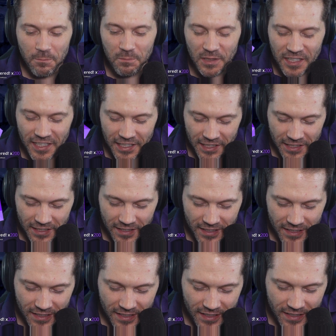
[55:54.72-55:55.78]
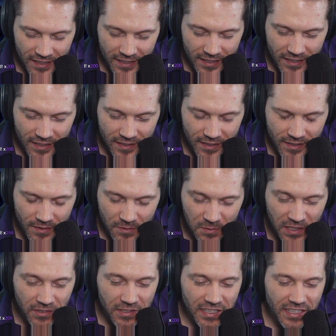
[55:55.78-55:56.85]
But
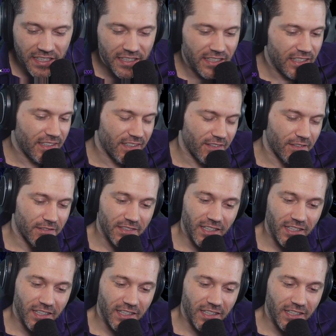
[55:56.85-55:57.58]
really, you know,